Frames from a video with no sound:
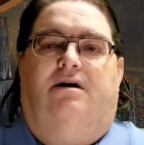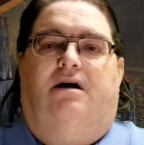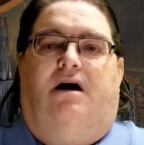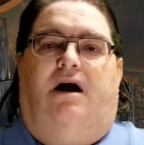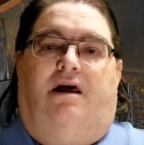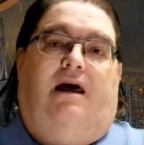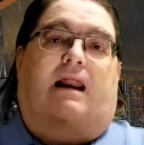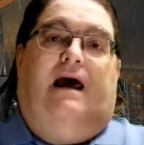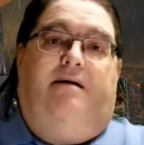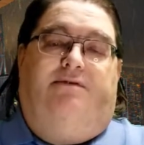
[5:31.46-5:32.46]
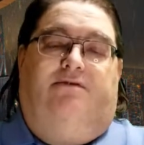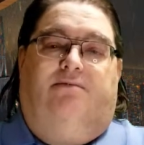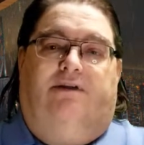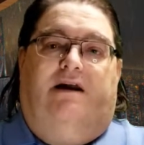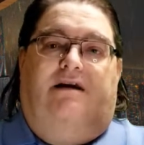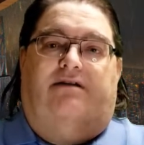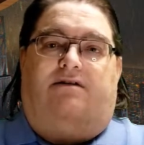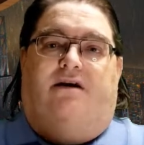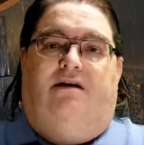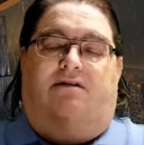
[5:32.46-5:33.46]
And that happens with any,
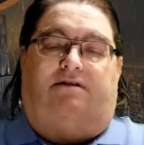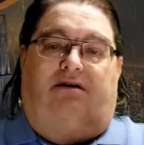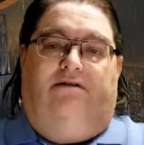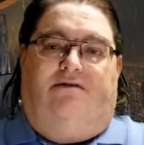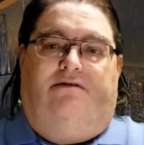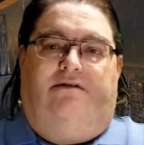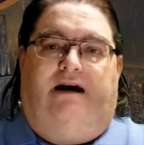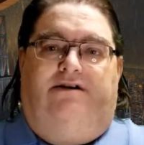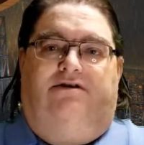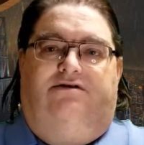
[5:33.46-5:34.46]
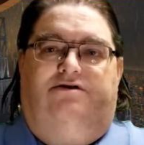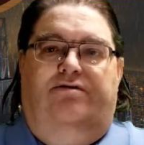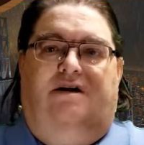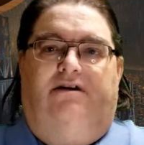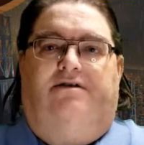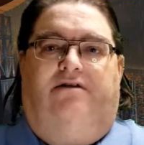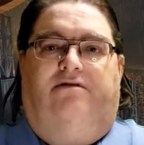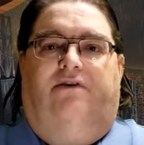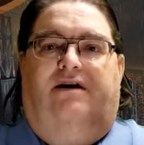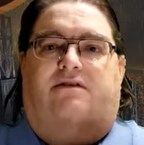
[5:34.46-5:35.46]
it's not just shooting, it's also
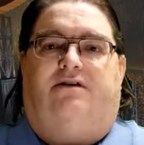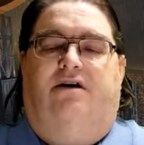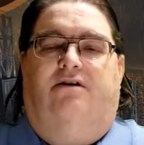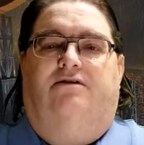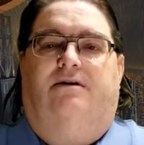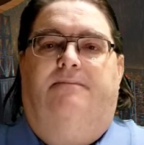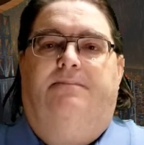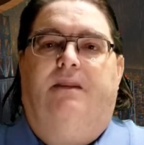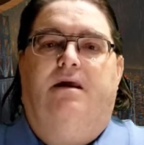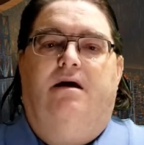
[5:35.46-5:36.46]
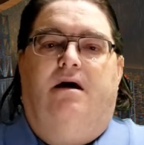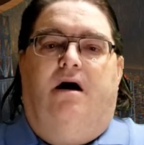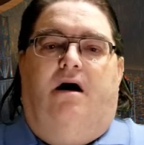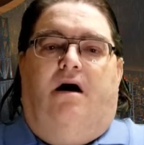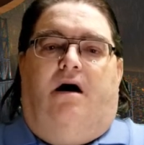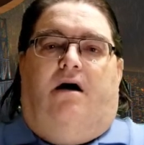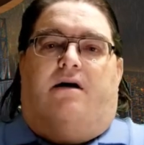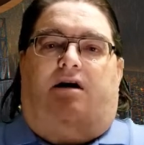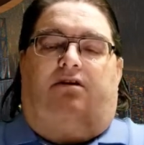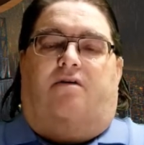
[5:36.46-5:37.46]
for any skills.
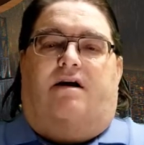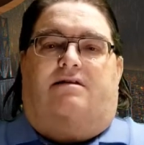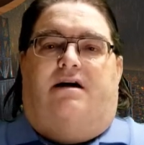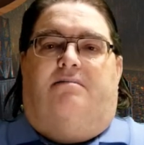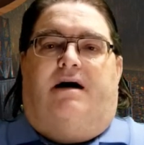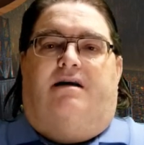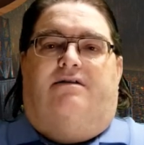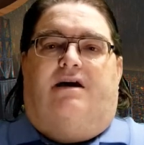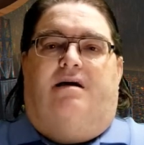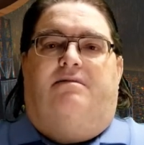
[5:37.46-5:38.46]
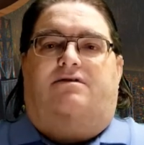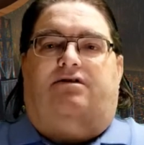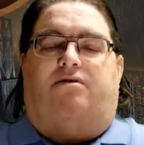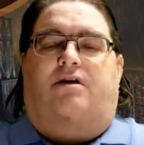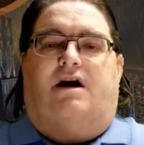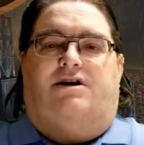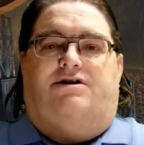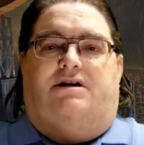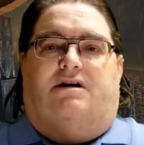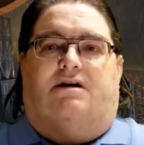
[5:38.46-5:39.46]
Another great thing about his game is the
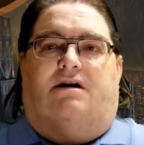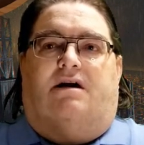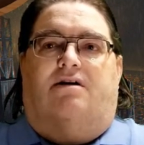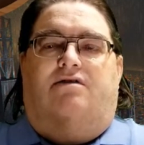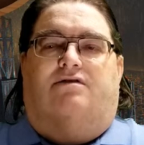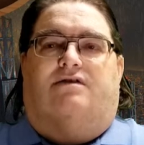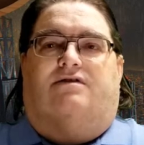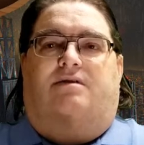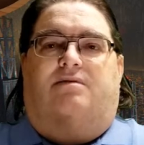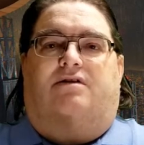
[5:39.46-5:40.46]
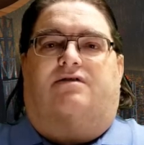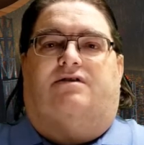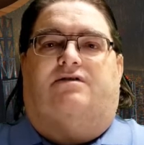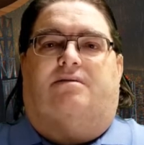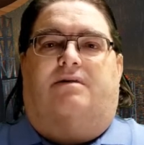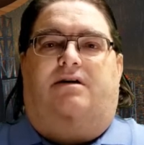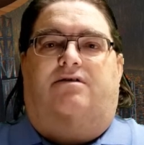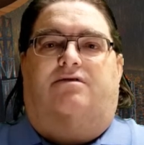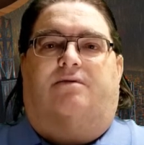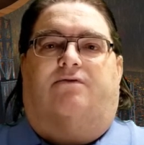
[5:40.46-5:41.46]
creation. He uses a similar system he
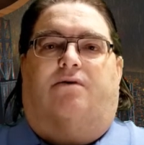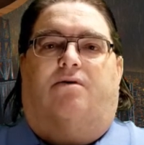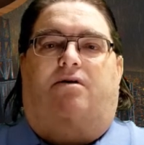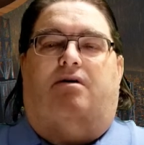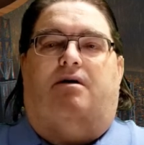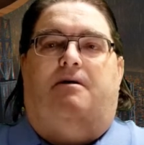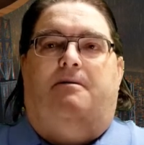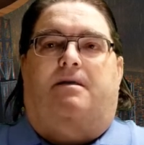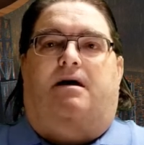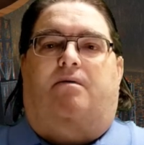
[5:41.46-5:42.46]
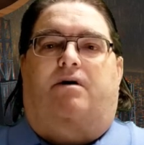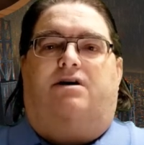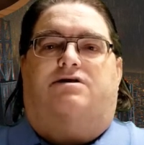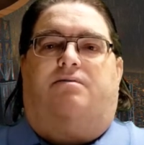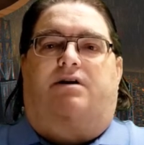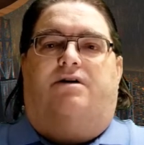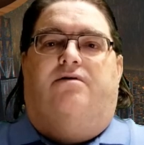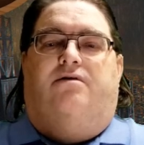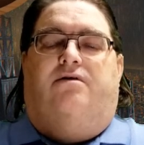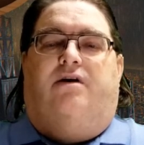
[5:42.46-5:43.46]
used before, in which when
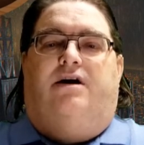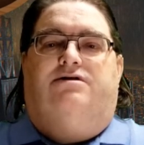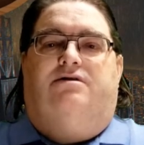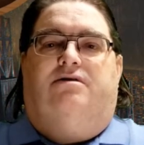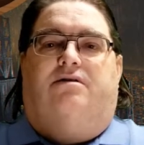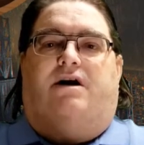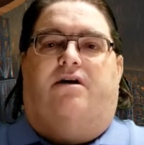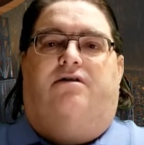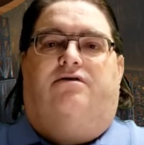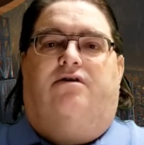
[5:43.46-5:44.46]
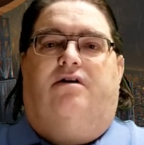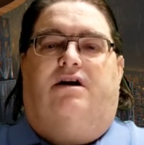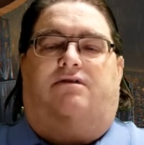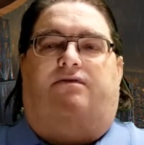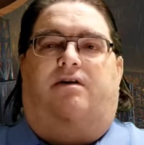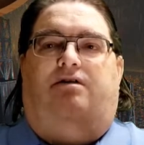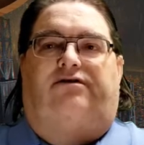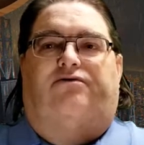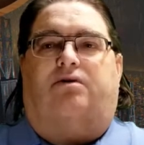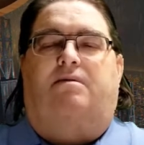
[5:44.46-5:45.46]
you create your character, it's very
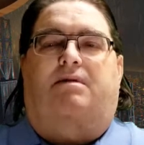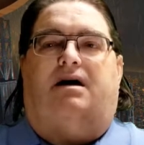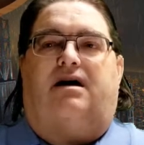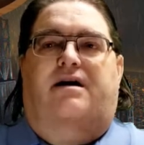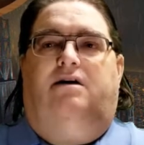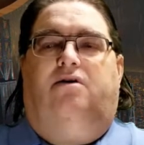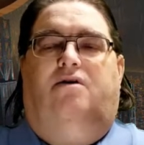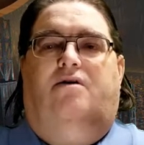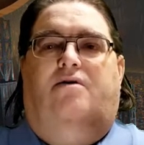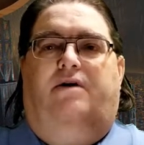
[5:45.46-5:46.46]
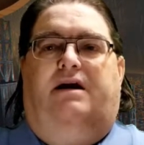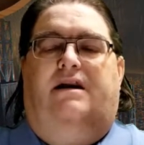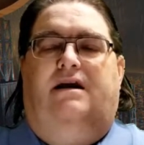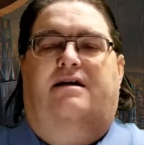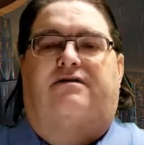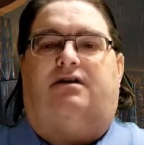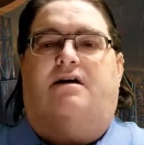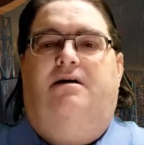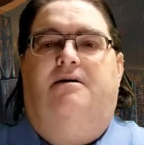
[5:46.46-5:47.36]
streamlined, quick and easy.